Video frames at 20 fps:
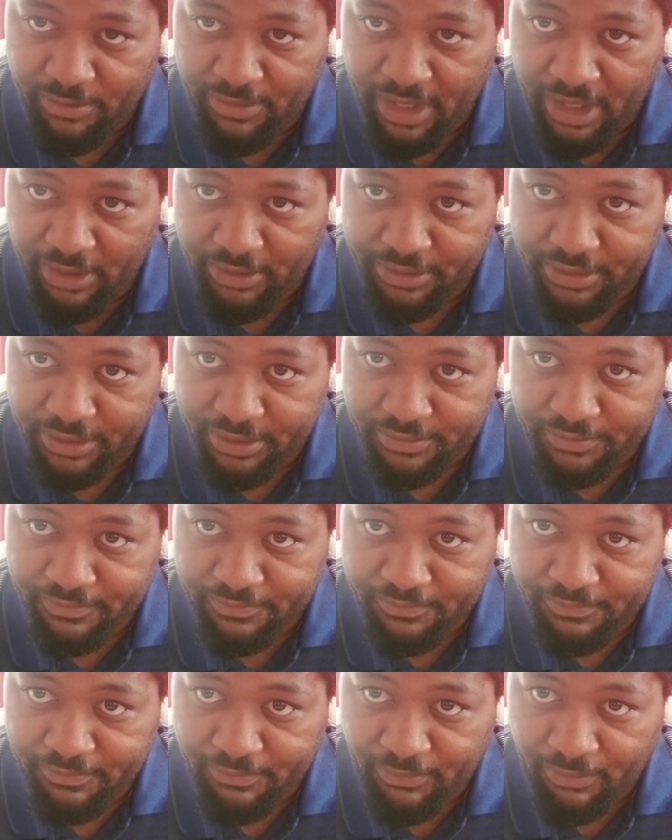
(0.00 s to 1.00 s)
about
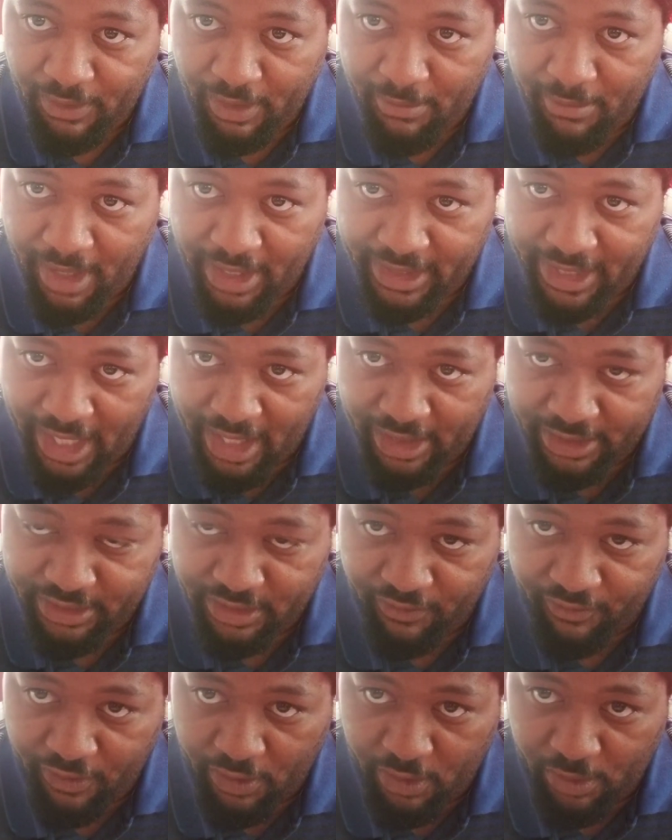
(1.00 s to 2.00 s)
my
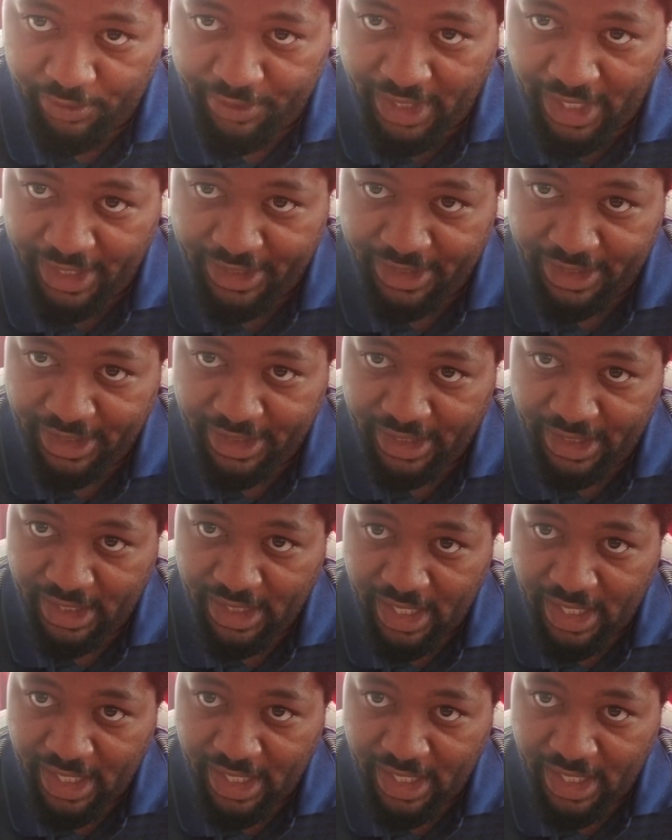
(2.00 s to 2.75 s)
Galaxy Fold and